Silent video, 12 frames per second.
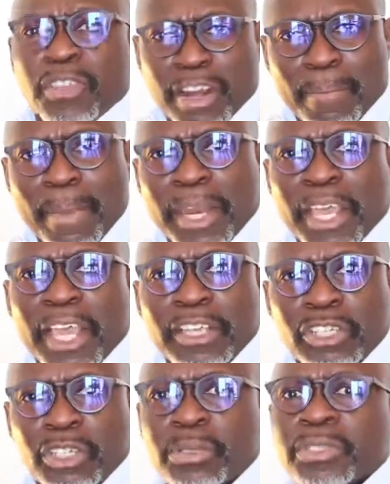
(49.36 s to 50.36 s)
So there are many
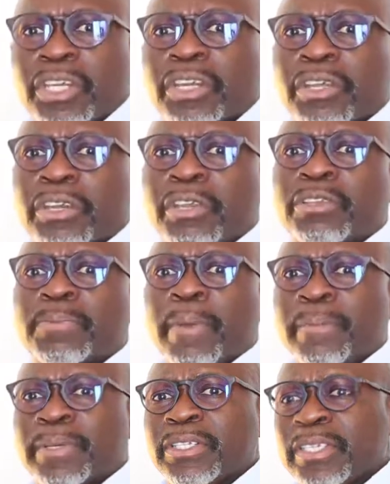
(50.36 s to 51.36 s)
issues in the
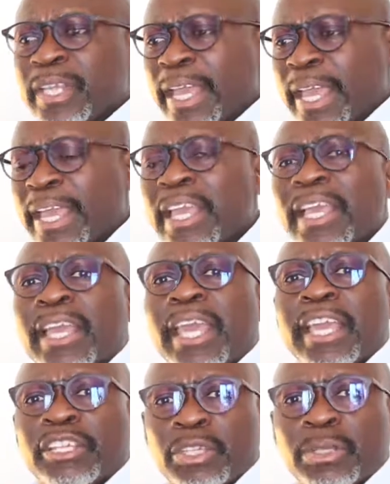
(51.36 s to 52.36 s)
newspaper today.
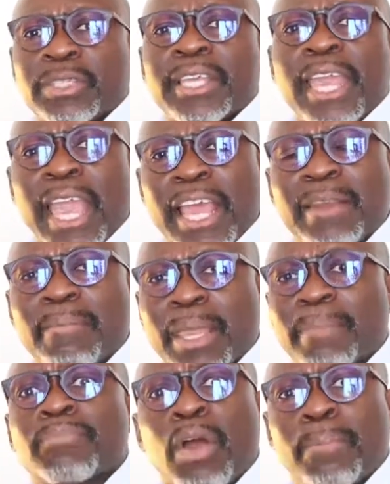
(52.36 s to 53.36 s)
Issues can
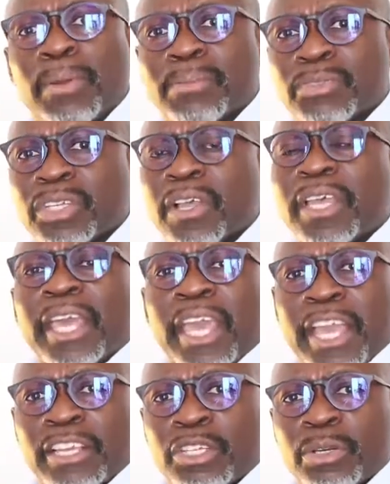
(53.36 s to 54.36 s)
mean problems.
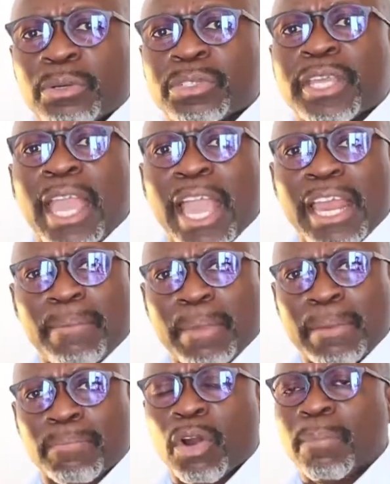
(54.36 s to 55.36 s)
Issues can
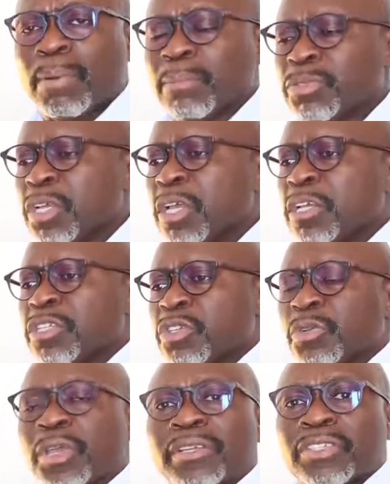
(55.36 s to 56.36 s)
mean problems.
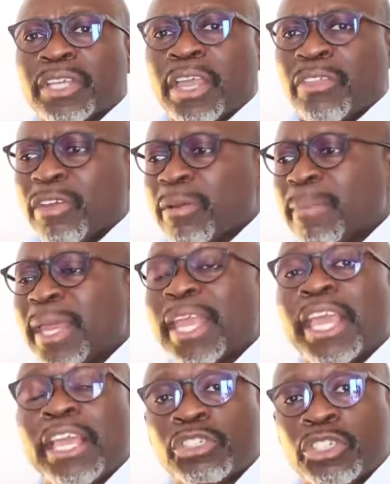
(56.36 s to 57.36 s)
So you can say there are
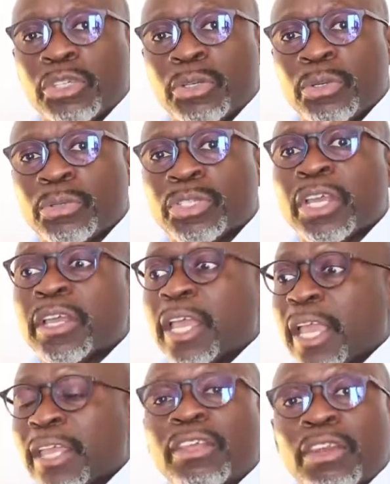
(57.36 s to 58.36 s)
many issues
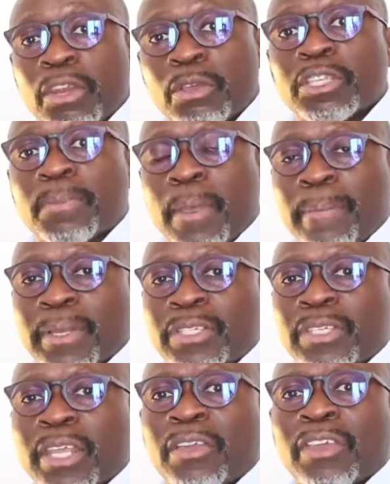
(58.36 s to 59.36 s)
in the newspaper
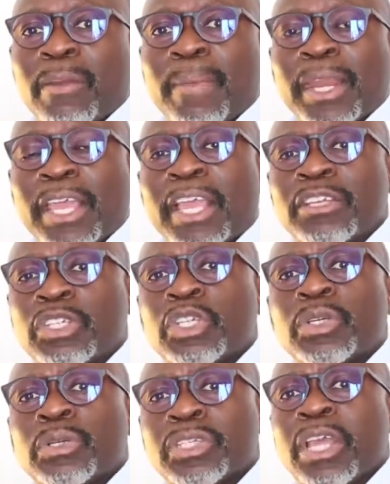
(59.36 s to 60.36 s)
today, and there are many
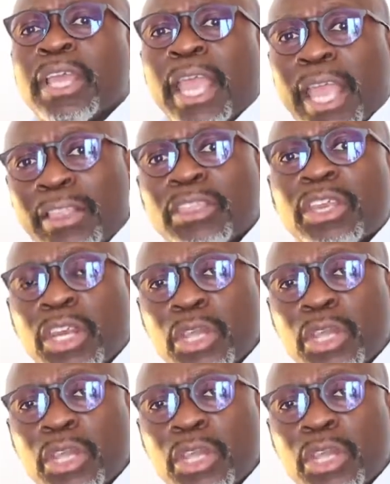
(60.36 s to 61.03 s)
issues in the